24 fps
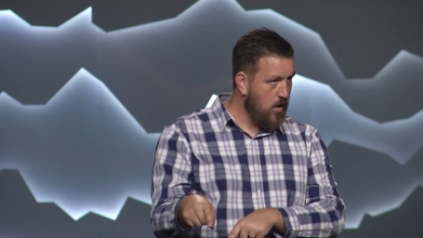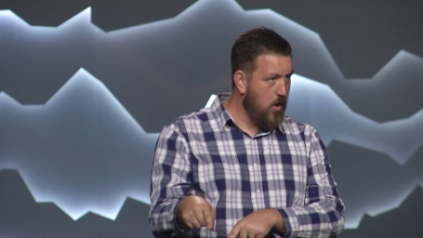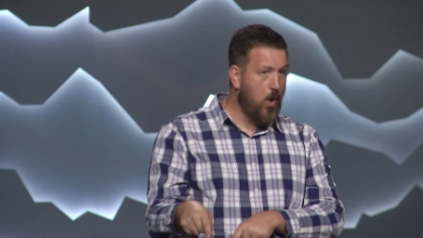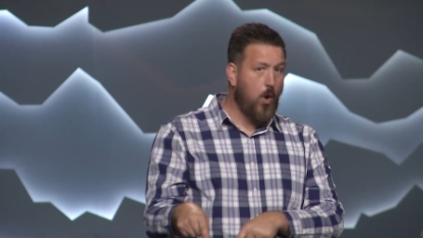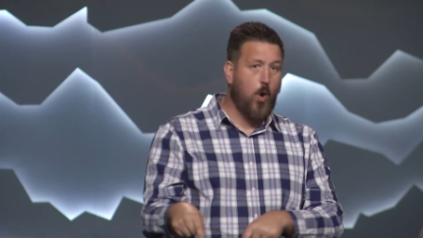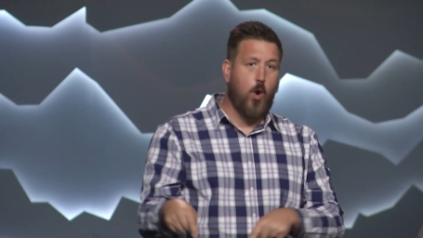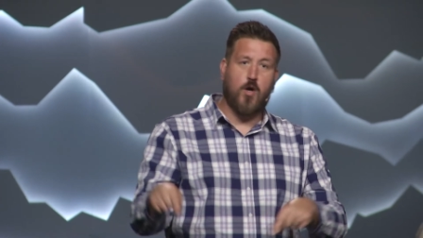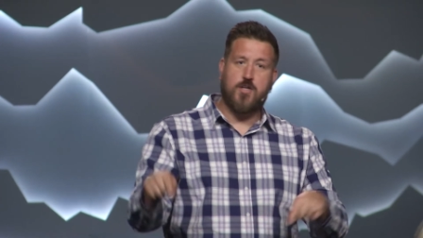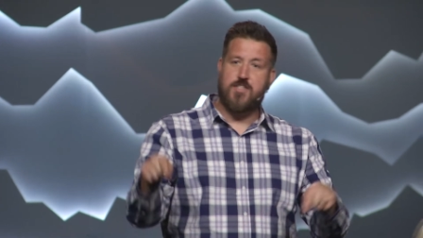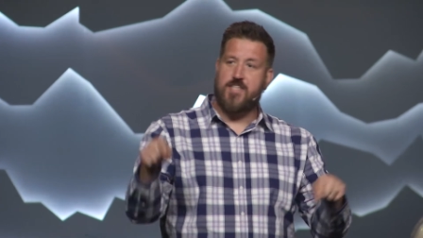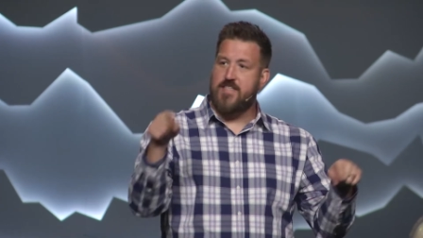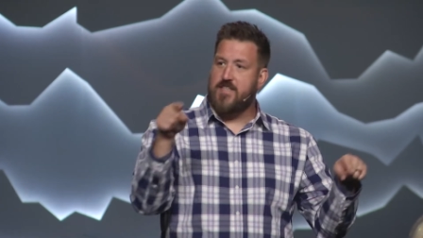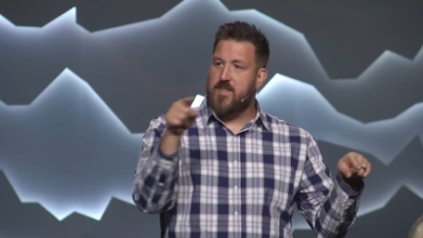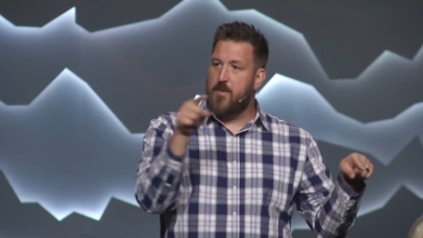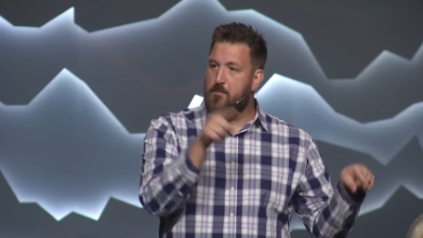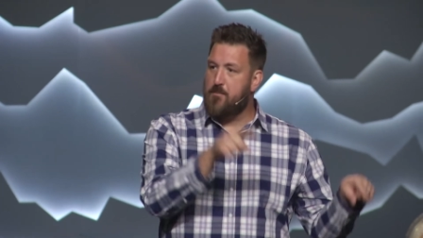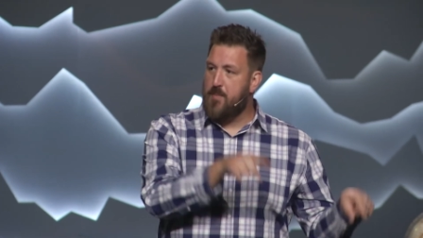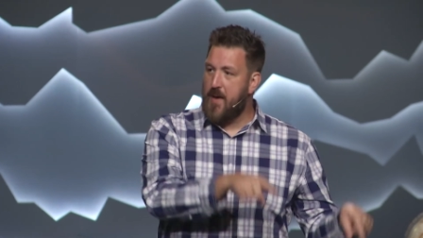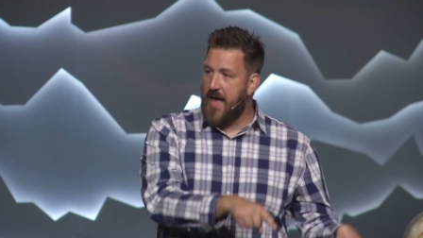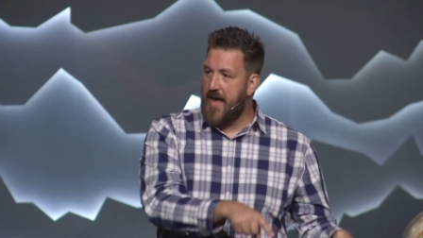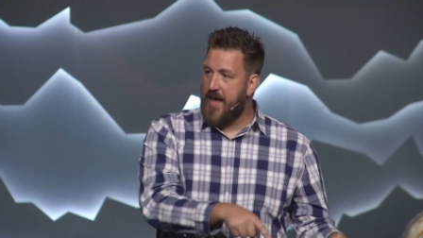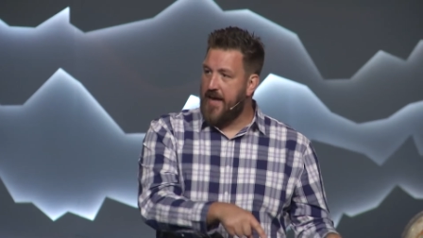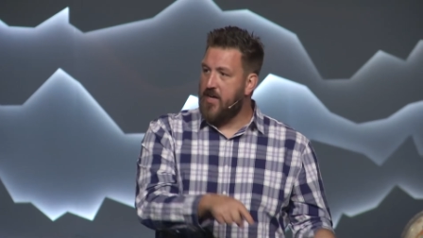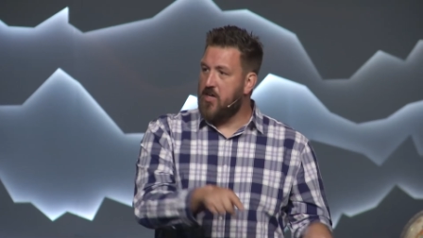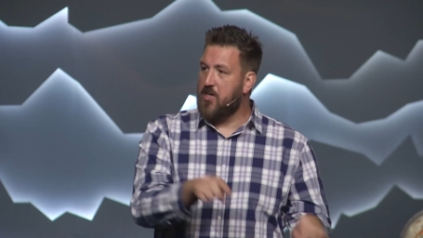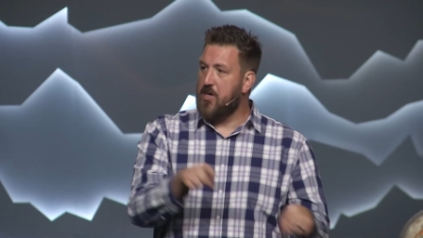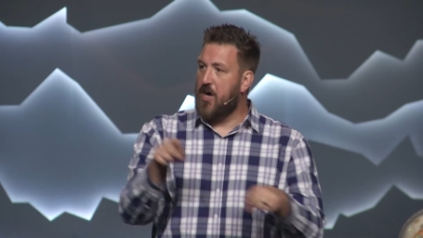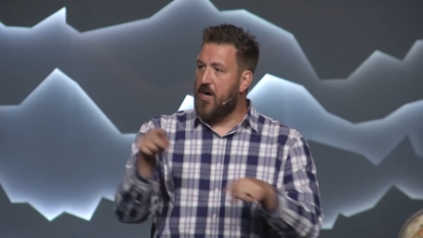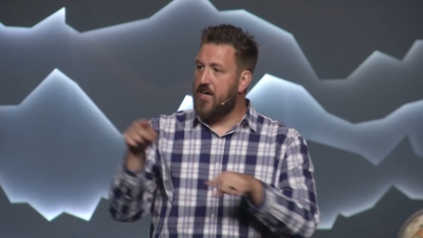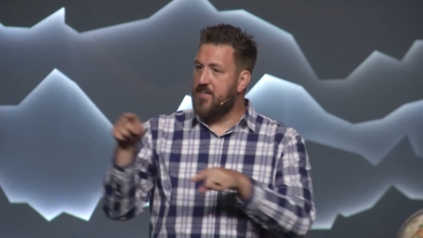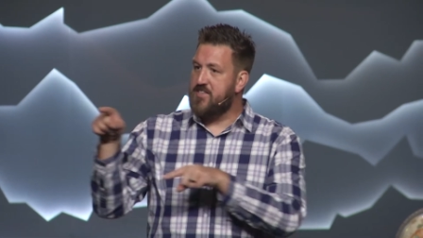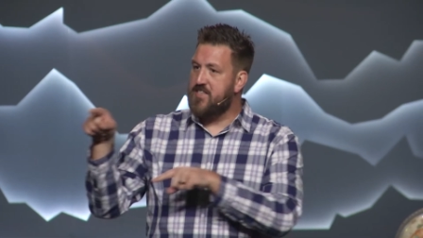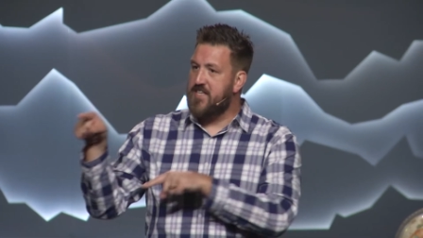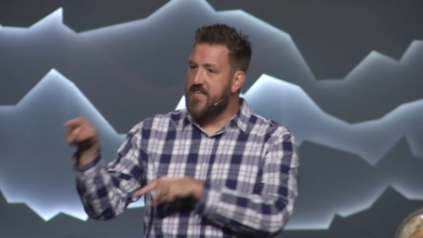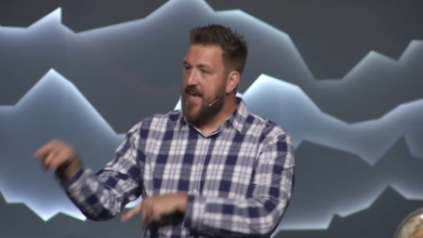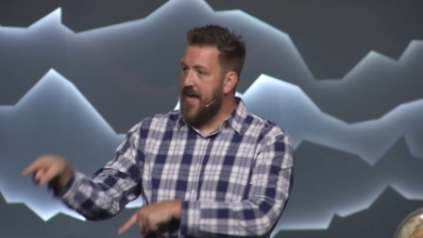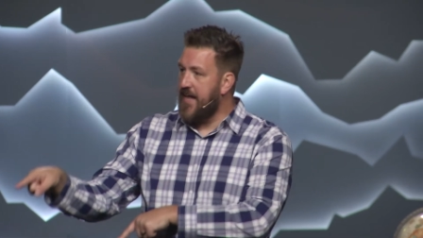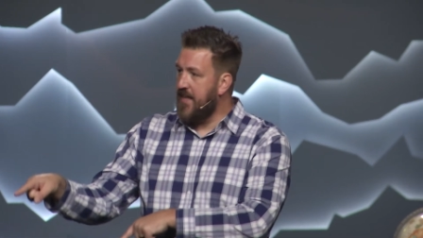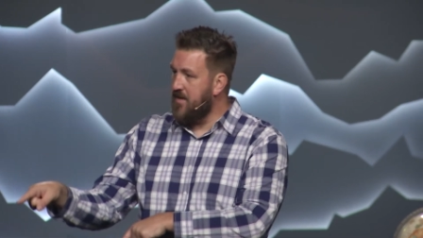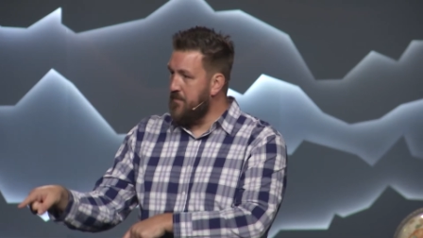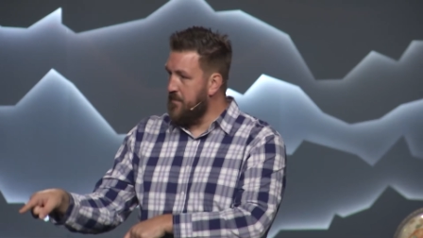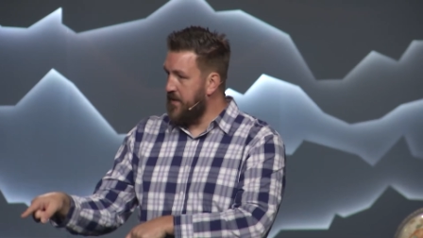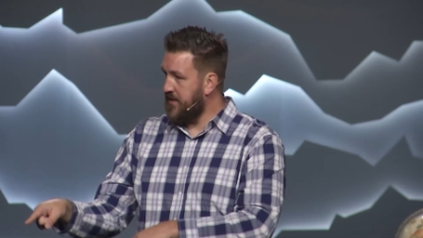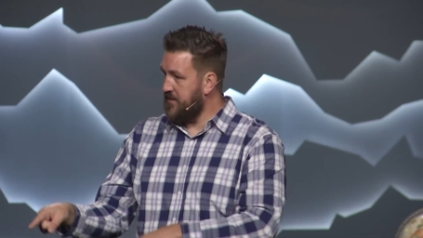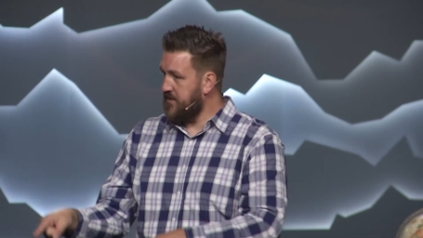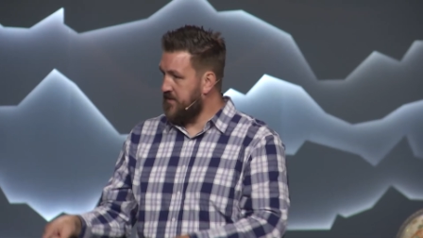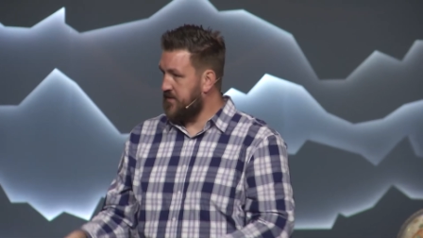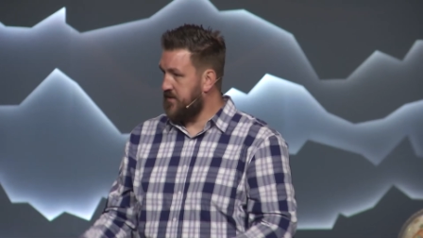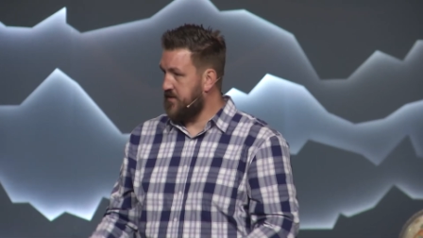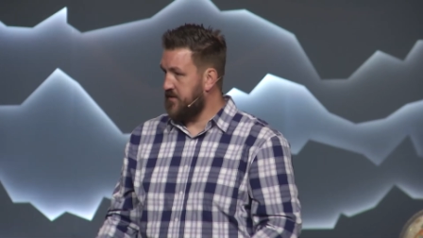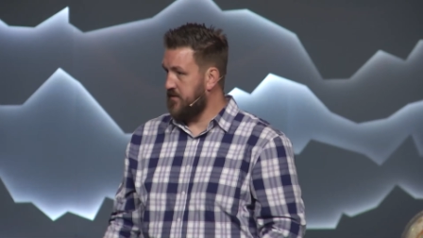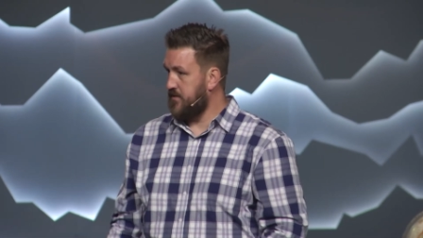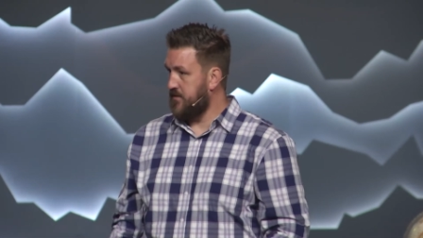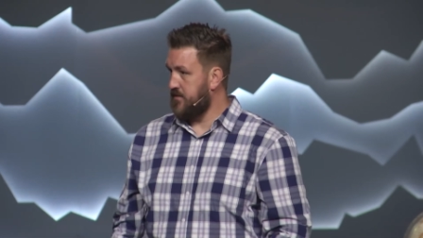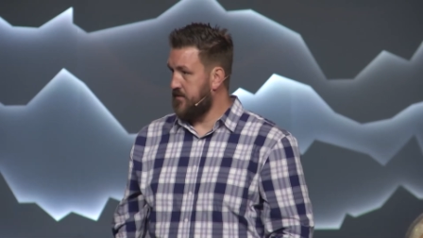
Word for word: or did the bang cause the elements?